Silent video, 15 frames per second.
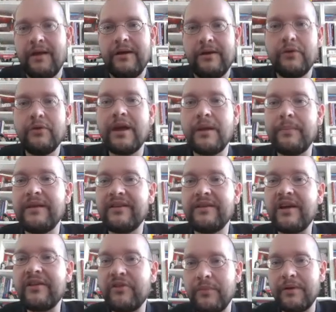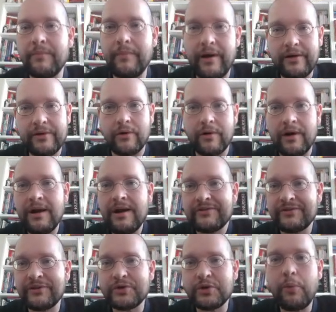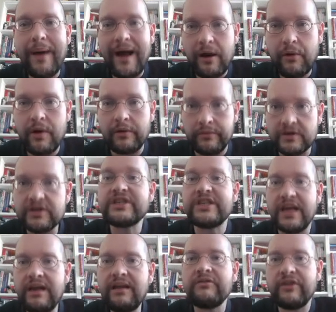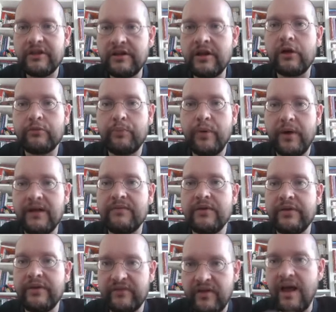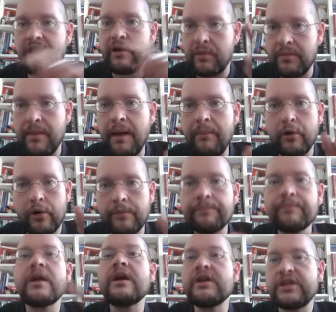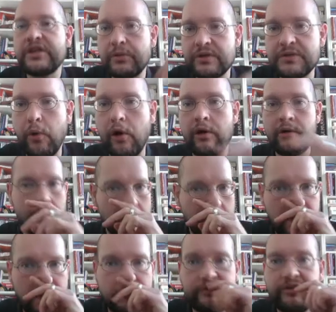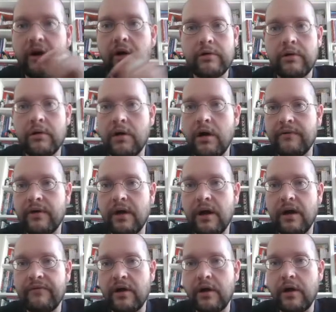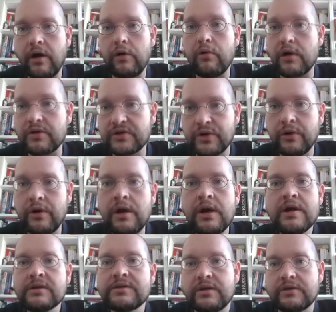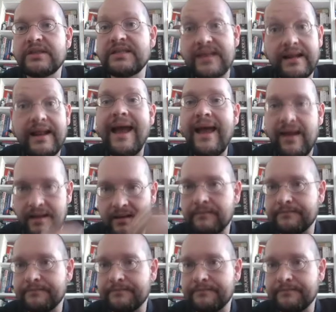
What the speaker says: you can be determined by your social background. She did not believe in this. And remember, she was born the daughter of a grocer. So she said, hey,